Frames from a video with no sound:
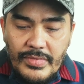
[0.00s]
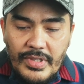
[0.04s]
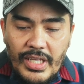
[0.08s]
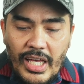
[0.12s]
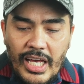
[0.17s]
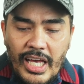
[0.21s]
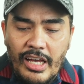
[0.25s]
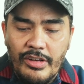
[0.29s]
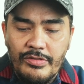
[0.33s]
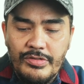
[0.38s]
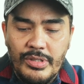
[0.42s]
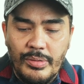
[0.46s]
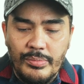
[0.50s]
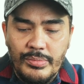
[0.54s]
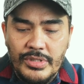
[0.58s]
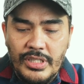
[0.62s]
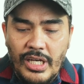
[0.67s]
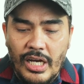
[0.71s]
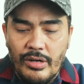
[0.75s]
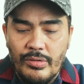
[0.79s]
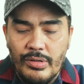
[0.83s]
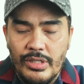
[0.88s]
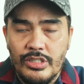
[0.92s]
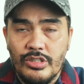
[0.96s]
I have some
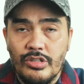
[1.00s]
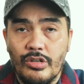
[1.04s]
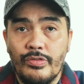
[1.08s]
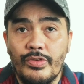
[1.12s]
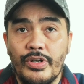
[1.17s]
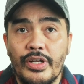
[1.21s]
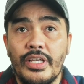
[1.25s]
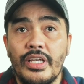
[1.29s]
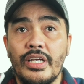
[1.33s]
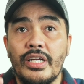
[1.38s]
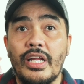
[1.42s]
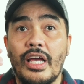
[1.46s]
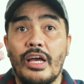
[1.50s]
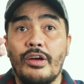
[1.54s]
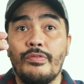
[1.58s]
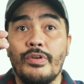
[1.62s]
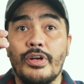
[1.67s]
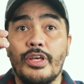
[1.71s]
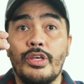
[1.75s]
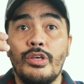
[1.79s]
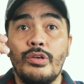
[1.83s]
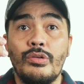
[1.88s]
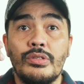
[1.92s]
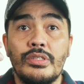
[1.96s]
towels over here. I have a
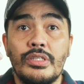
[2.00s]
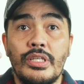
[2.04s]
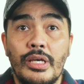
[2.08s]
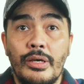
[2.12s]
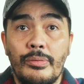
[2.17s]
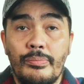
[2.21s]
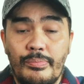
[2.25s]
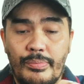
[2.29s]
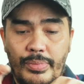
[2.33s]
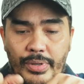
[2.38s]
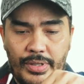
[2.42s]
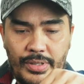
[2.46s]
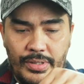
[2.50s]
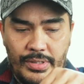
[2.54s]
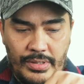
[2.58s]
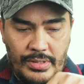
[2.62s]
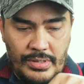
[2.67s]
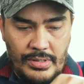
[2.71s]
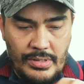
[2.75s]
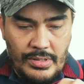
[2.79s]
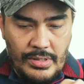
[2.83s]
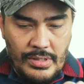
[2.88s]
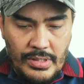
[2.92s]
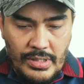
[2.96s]
Q-tip,
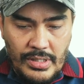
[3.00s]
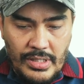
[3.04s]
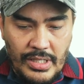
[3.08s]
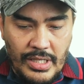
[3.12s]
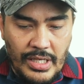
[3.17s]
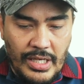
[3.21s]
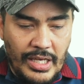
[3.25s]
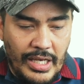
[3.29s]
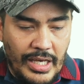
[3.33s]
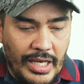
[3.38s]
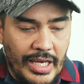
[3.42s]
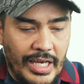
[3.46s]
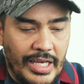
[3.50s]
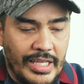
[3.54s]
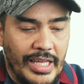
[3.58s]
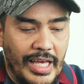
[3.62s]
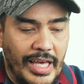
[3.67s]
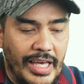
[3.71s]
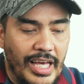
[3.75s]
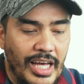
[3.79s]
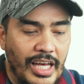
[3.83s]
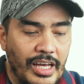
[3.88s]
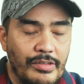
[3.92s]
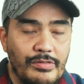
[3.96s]
and I
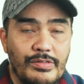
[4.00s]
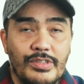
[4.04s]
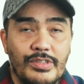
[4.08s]
have